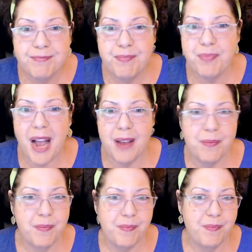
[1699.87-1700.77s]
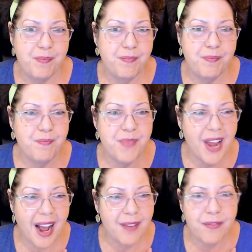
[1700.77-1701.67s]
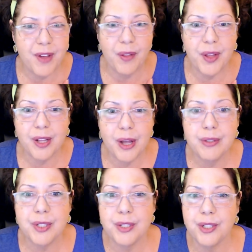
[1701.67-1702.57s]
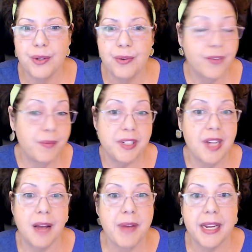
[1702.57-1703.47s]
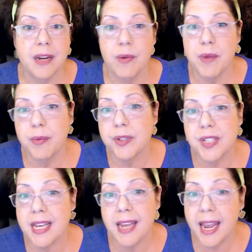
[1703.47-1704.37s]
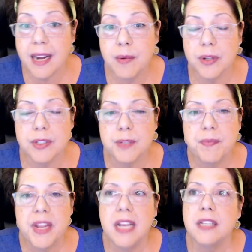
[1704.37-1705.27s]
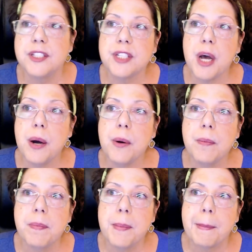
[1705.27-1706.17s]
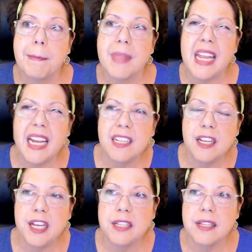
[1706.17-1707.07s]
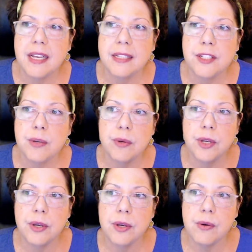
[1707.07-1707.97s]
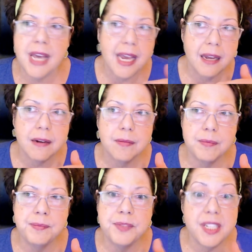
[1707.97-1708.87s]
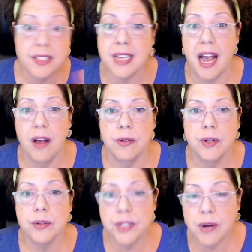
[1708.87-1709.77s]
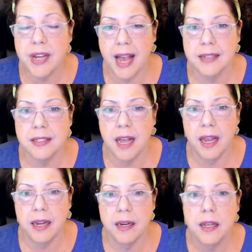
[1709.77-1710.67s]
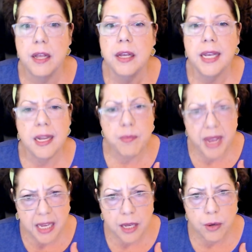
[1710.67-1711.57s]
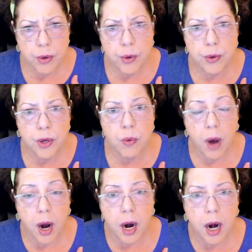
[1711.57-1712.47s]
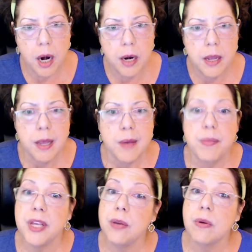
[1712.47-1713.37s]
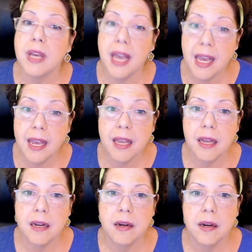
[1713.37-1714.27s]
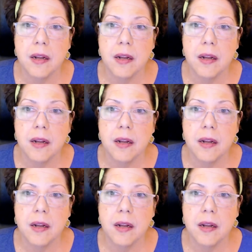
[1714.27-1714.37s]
that I felt the closest to from the time I can remember seeing animals. So you can't discount your zodiac sign in making you who you are, but you can